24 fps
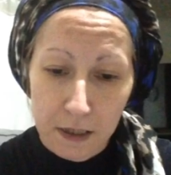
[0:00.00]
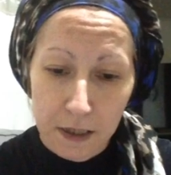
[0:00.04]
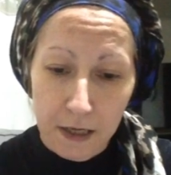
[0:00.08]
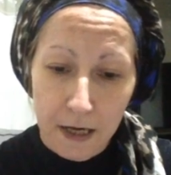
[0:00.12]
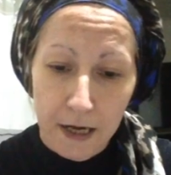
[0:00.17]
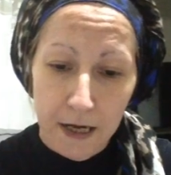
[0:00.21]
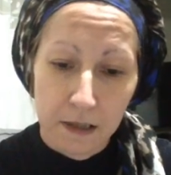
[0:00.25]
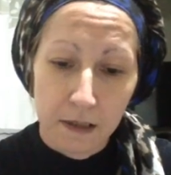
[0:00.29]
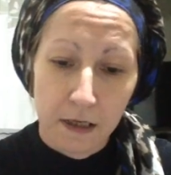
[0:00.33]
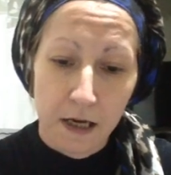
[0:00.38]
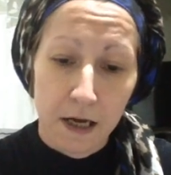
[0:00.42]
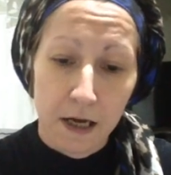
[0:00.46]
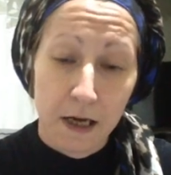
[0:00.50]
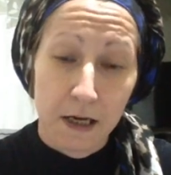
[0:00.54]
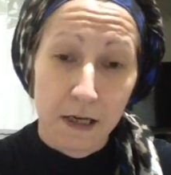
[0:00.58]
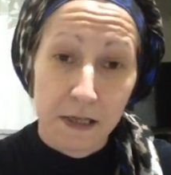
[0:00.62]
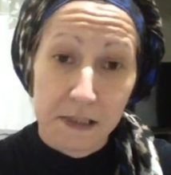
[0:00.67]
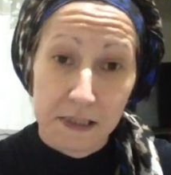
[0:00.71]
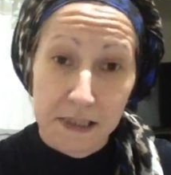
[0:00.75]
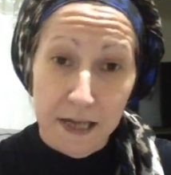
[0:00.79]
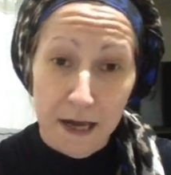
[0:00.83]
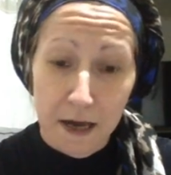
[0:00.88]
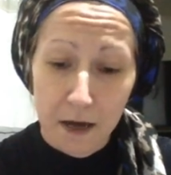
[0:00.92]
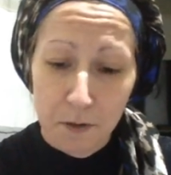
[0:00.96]

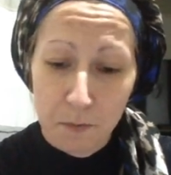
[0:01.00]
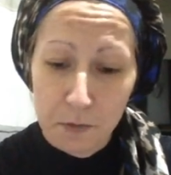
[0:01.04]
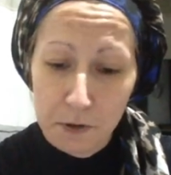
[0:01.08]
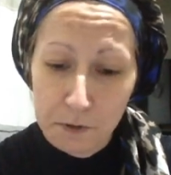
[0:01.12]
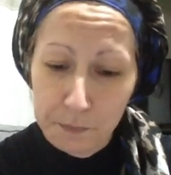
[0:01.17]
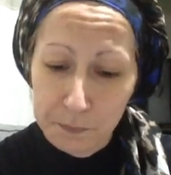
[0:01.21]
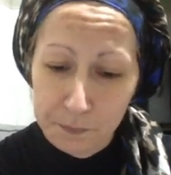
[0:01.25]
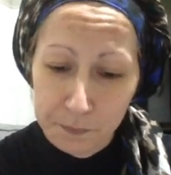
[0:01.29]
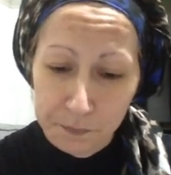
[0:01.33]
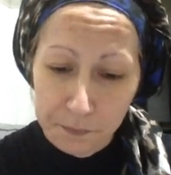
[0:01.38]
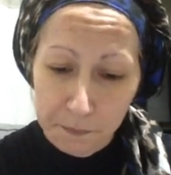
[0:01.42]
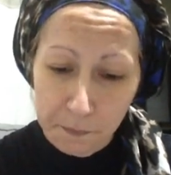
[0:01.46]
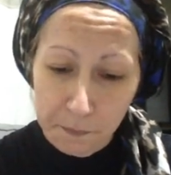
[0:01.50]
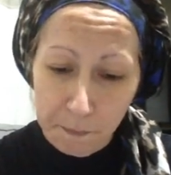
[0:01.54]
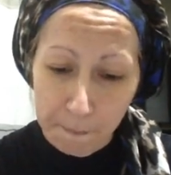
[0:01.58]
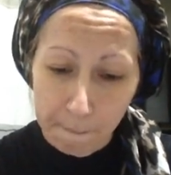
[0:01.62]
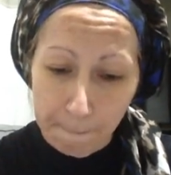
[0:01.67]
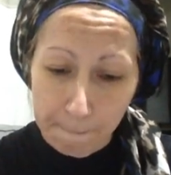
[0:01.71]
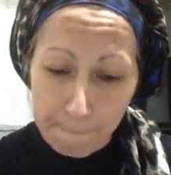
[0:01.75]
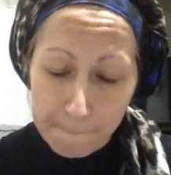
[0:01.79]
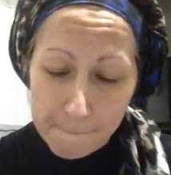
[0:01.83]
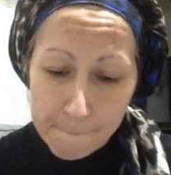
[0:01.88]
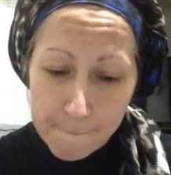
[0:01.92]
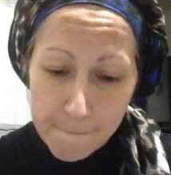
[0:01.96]
Al-Ahzab.
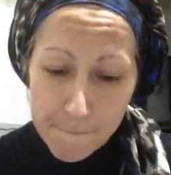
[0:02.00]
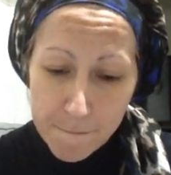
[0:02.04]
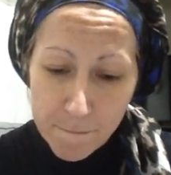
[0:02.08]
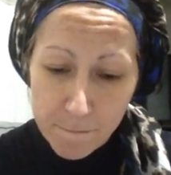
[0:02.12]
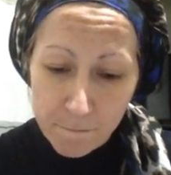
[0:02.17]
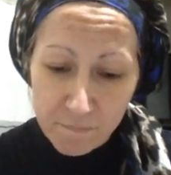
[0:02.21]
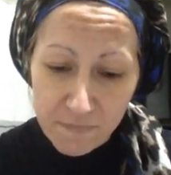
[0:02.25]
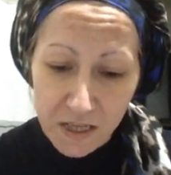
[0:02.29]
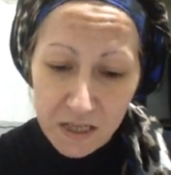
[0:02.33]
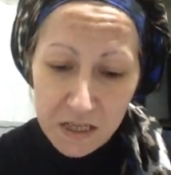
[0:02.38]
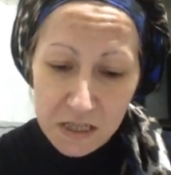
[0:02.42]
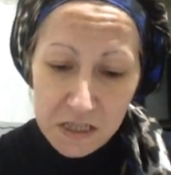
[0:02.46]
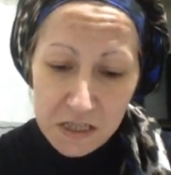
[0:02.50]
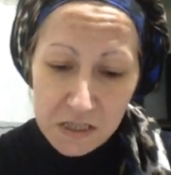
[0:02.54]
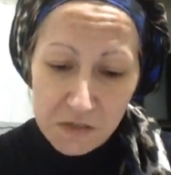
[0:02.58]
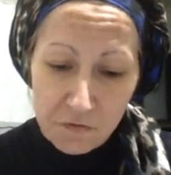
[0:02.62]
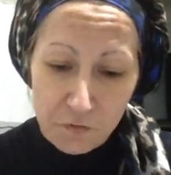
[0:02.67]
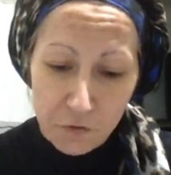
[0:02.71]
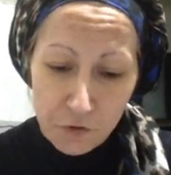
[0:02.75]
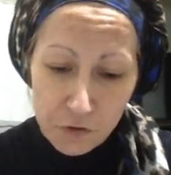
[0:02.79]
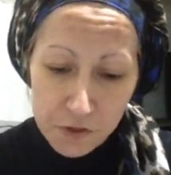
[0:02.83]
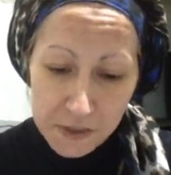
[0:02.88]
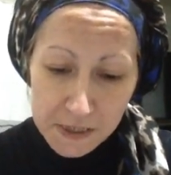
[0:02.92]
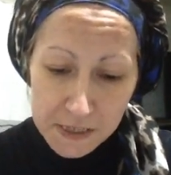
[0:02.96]
It is
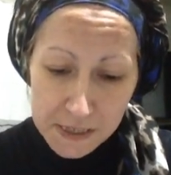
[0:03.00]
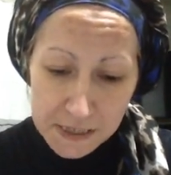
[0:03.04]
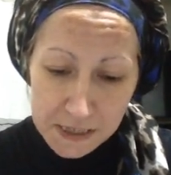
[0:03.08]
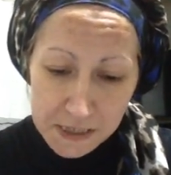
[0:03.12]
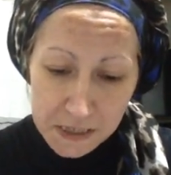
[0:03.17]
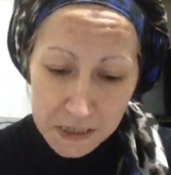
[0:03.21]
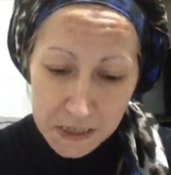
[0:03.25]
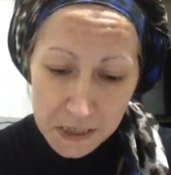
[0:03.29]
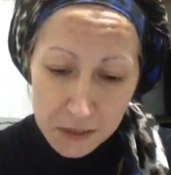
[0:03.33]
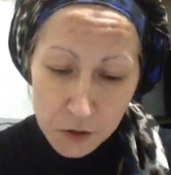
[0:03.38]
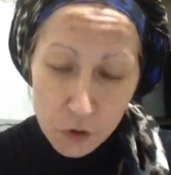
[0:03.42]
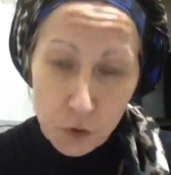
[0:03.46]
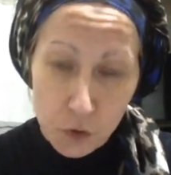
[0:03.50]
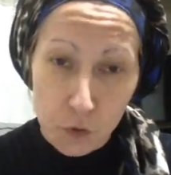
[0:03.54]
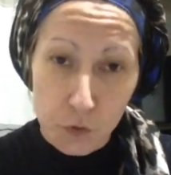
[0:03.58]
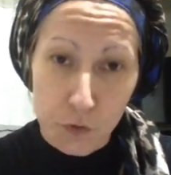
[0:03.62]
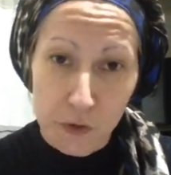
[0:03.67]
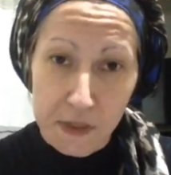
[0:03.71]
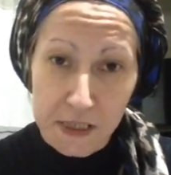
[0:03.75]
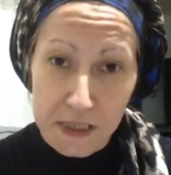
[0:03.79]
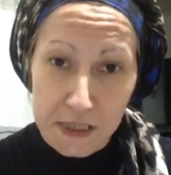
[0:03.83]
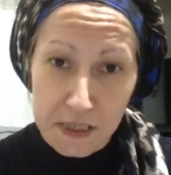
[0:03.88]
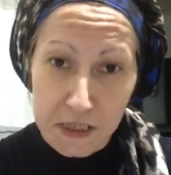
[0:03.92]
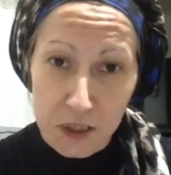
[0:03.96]
verse 60 to
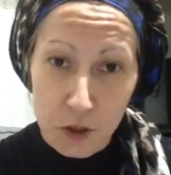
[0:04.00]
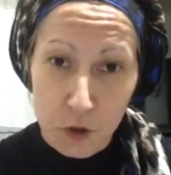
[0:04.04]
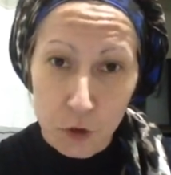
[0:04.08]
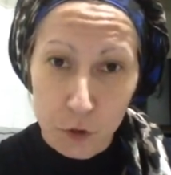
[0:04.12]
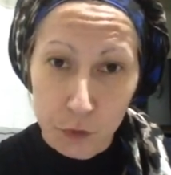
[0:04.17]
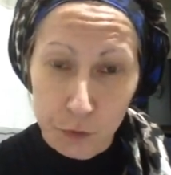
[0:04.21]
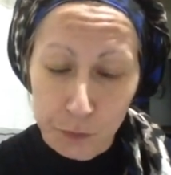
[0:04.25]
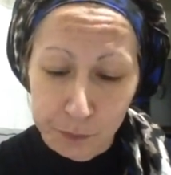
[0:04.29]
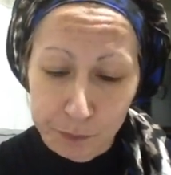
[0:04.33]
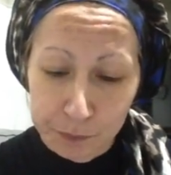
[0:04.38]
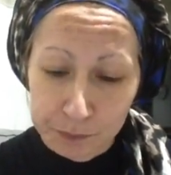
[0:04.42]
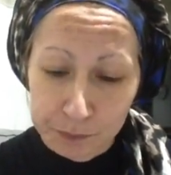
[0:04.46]
62.